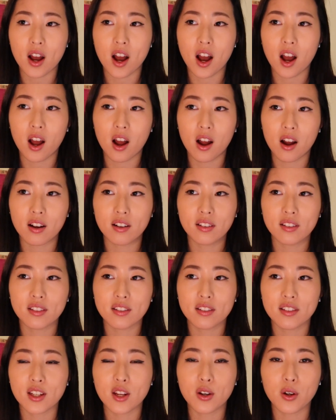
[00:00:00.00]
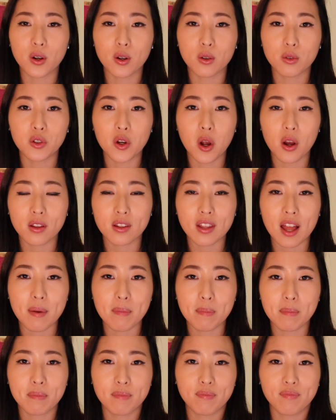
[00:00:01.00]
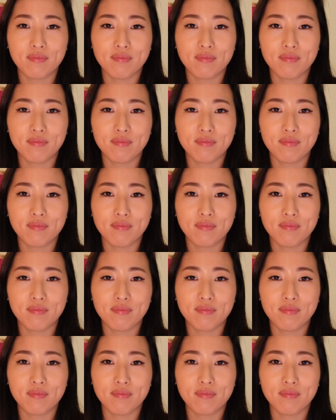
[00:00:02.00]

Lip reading: are, you know, not that